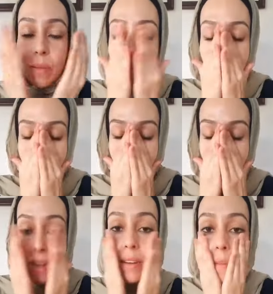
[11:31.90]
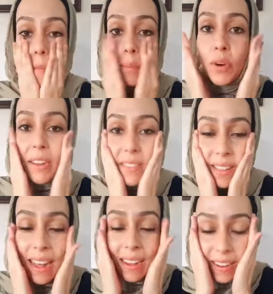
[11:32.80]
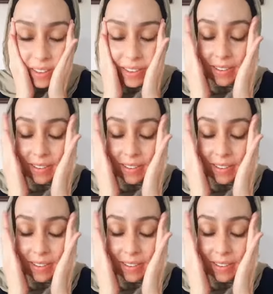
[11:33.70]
press that onto your